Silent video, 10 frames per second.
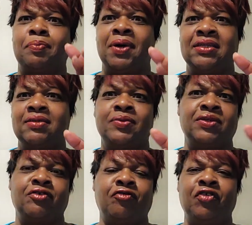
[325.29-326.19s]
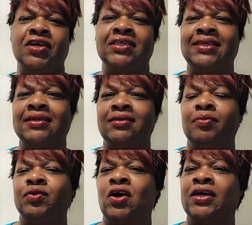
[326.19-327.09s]
party with her friends, and
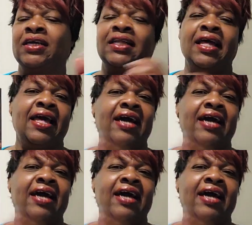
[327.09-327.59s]
ended up talking,